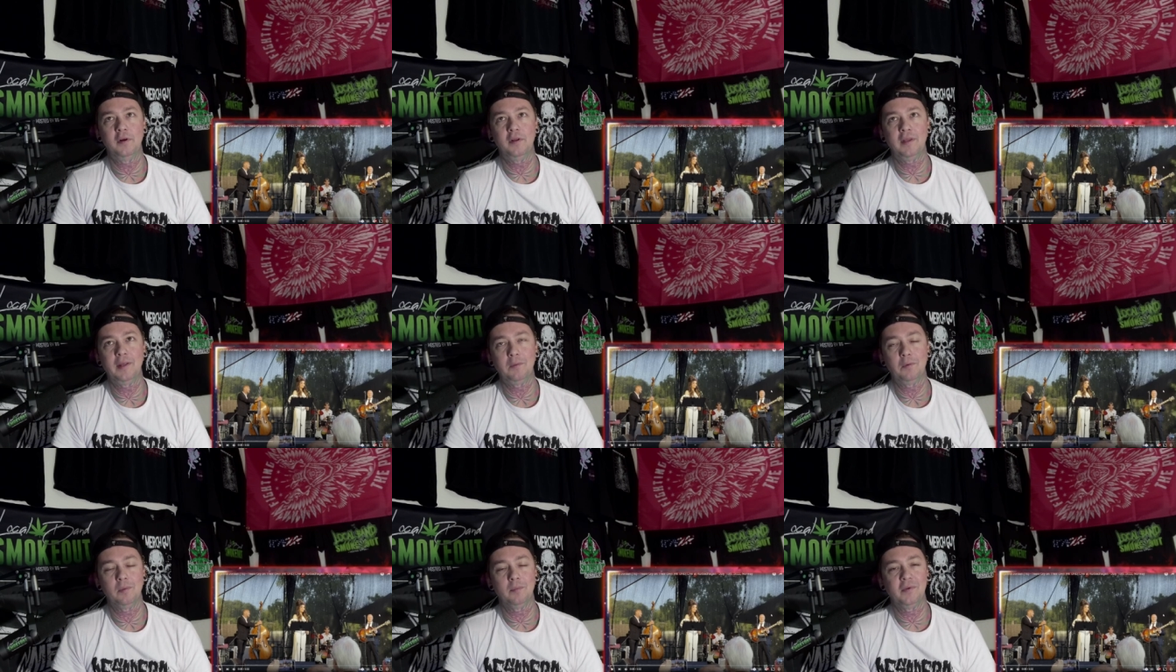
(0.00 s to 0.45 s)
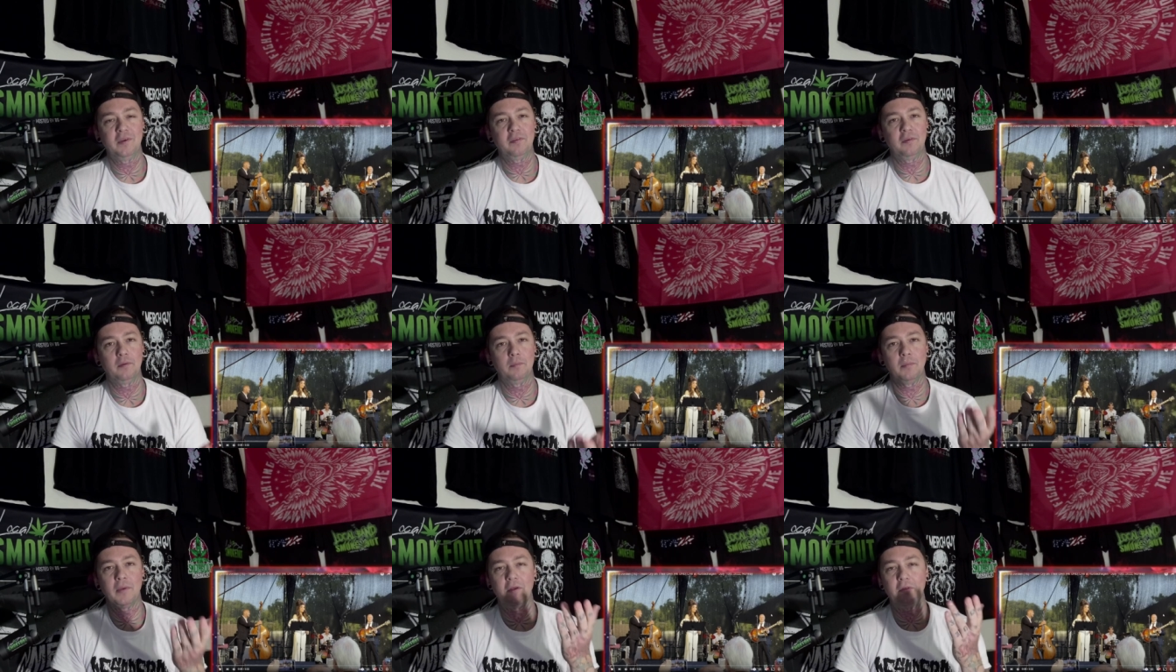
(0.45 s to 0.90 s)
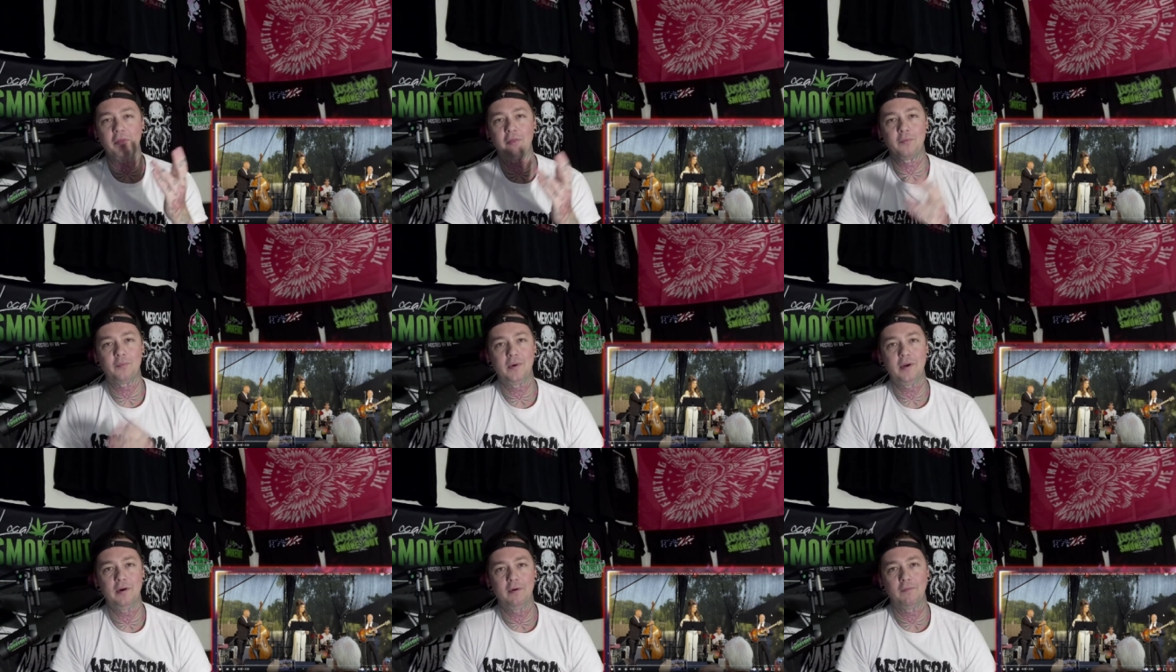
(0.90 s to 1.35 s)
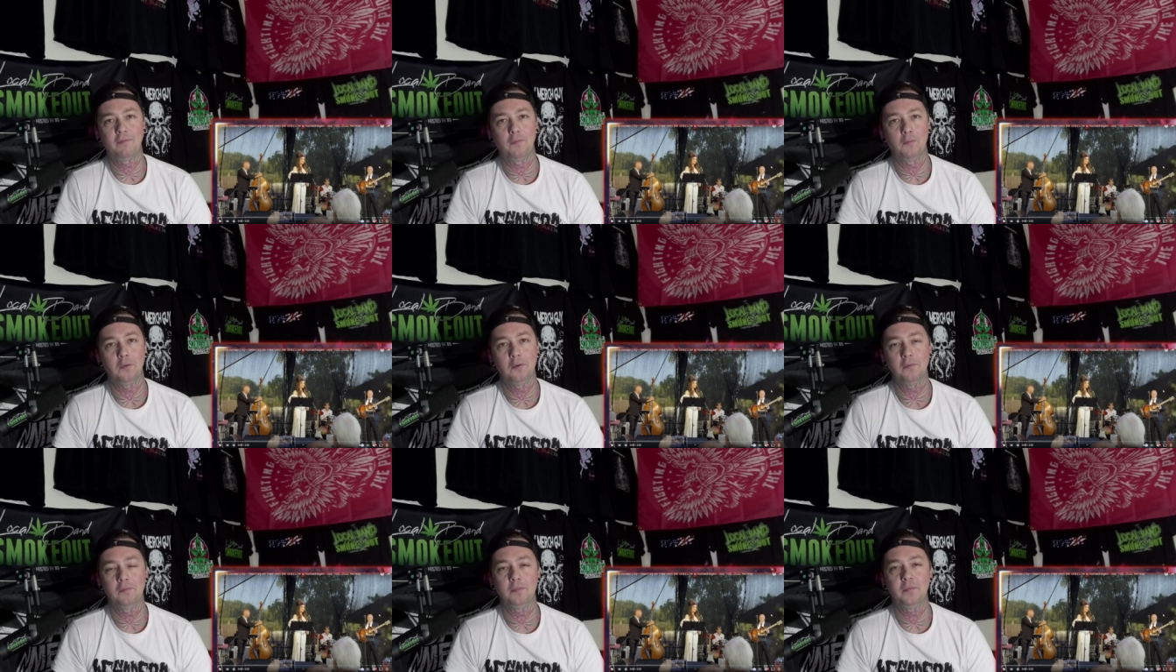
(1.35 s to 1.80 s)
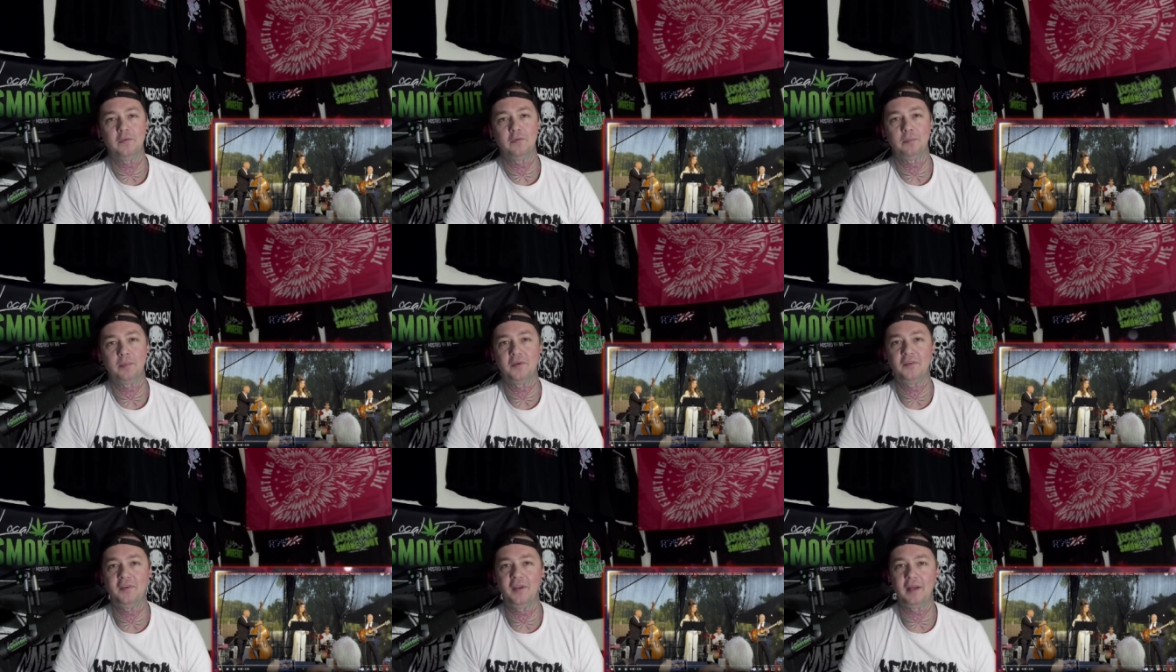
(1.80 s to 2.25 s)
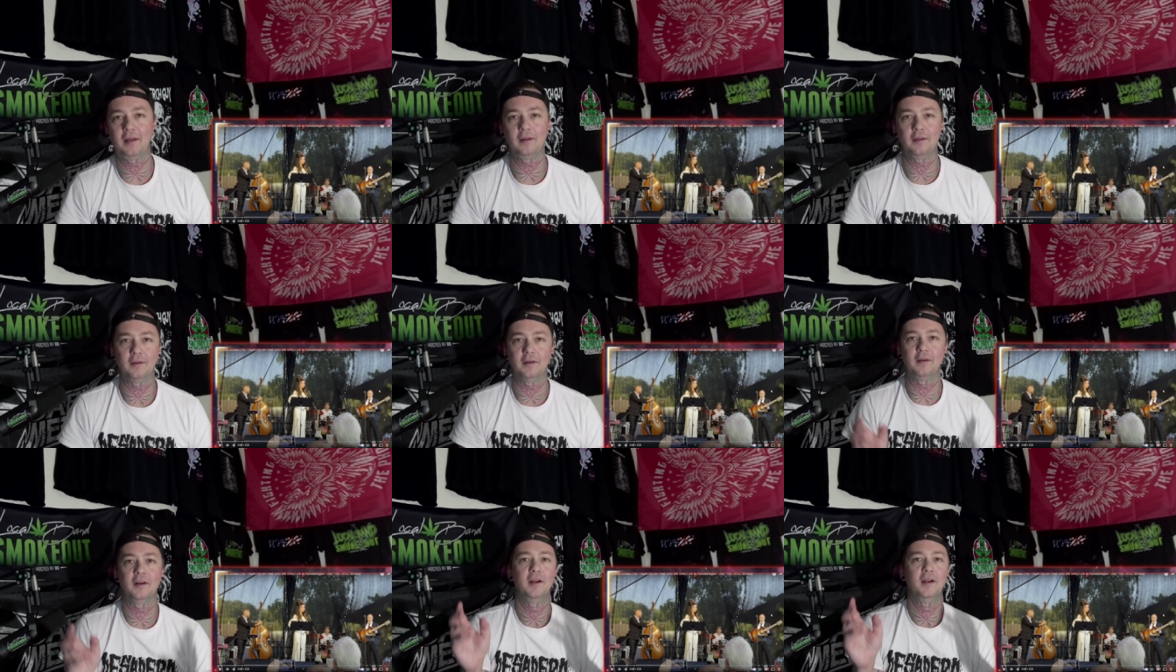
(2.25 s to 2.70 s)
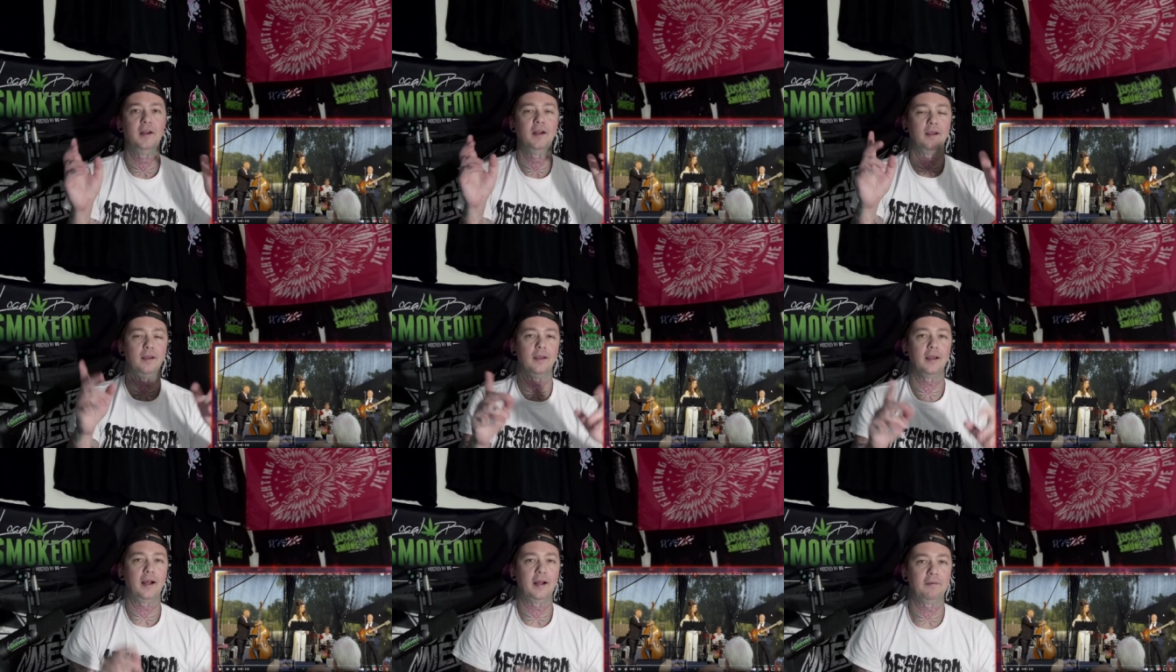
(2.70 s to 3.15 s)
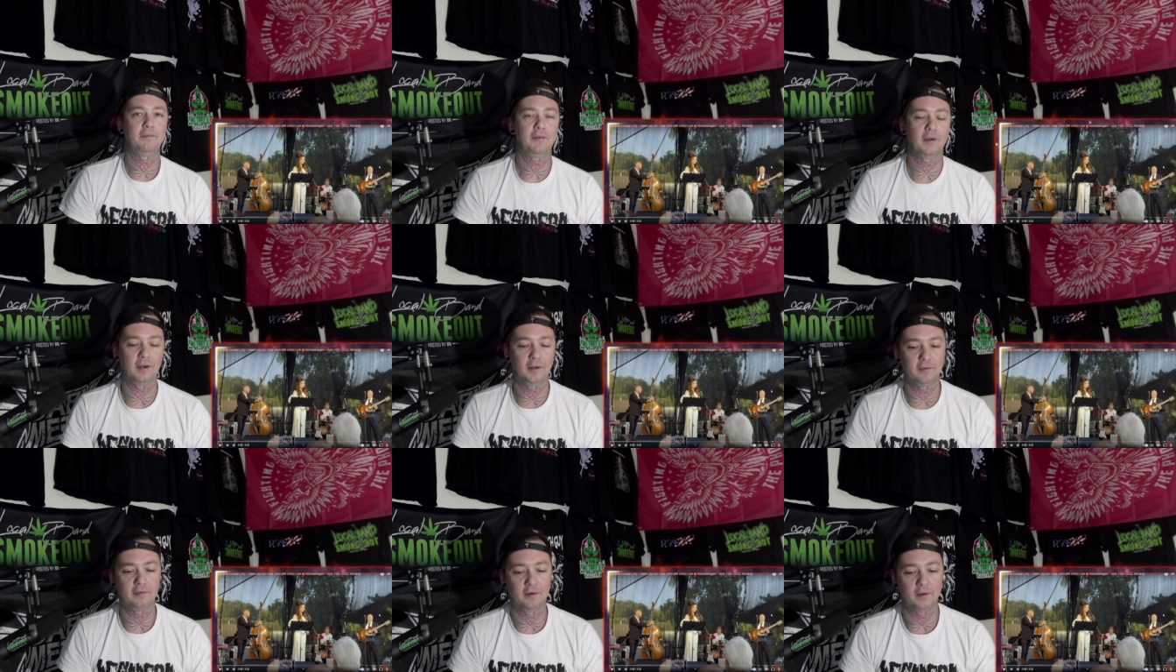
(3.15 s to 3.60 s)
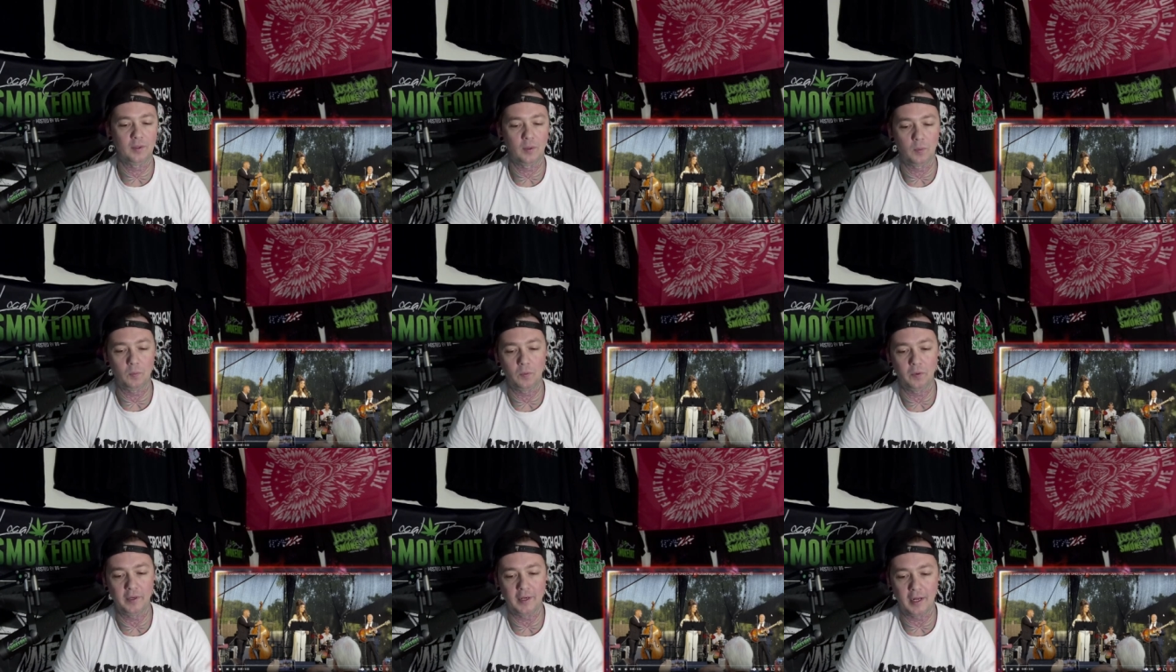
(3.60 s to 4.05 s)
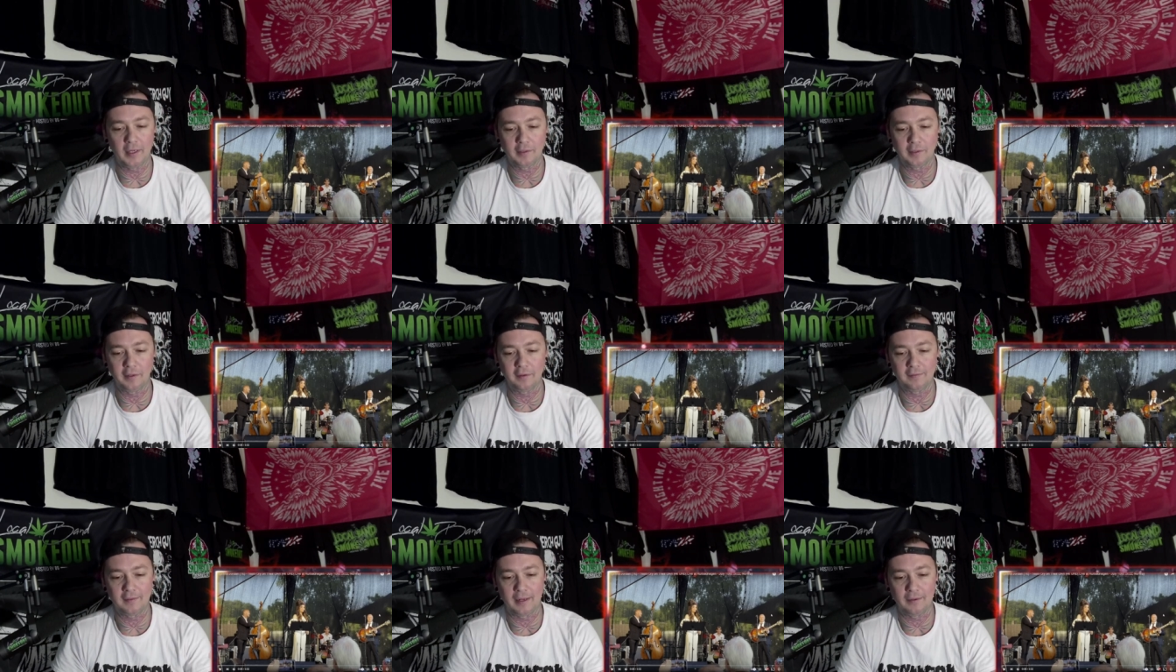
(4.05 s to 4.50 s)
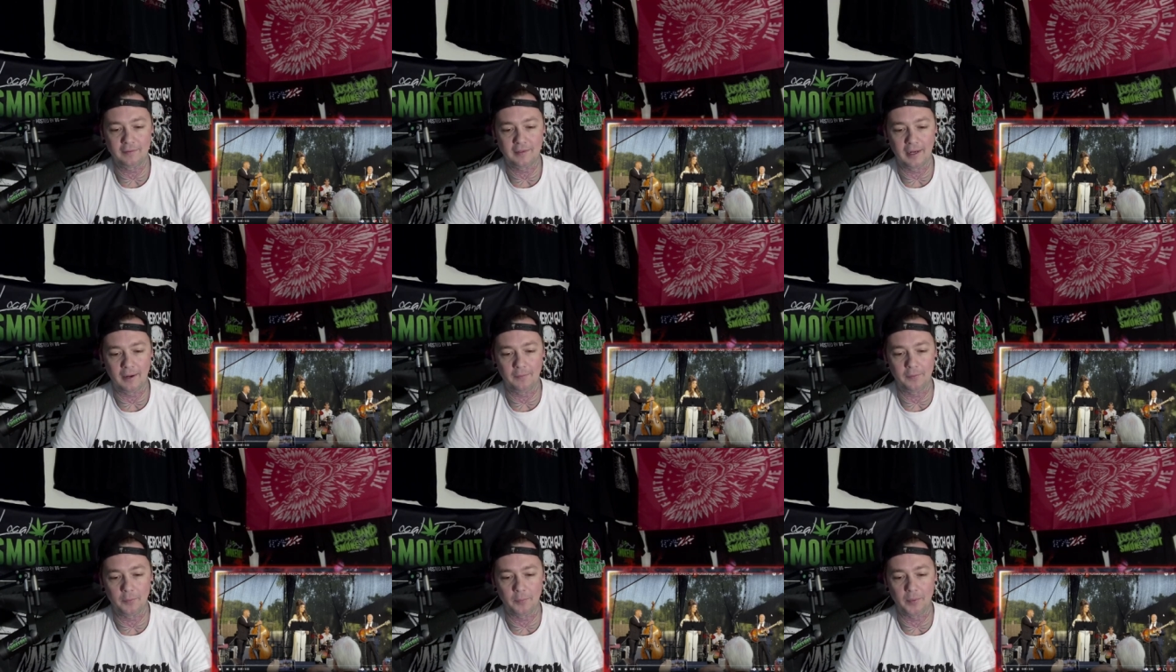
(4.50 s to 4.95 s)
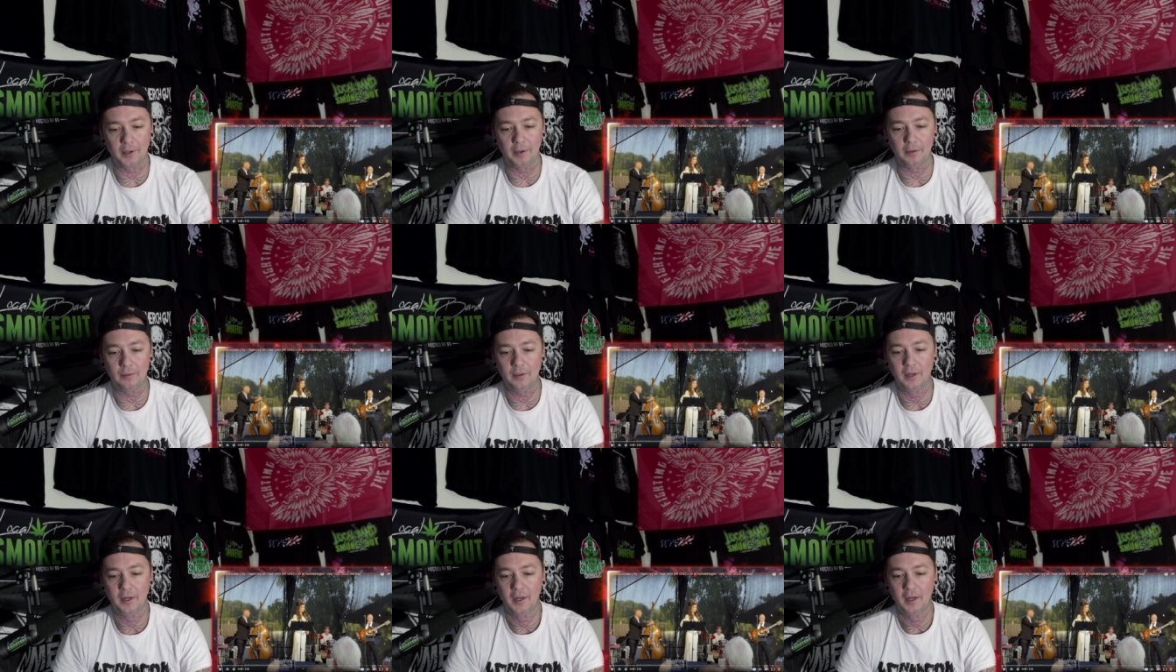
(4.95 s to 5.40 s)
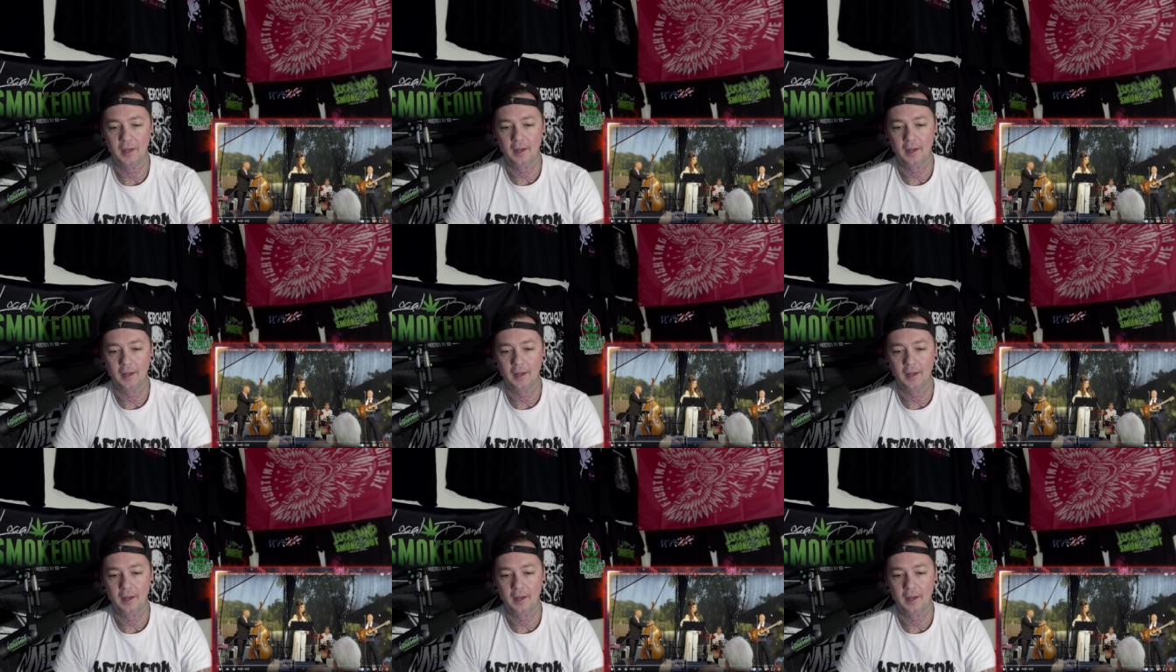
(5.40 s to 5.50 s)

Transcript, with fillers: I think we're missing about three or four from this particular live concert, and we'll knock those out down the road.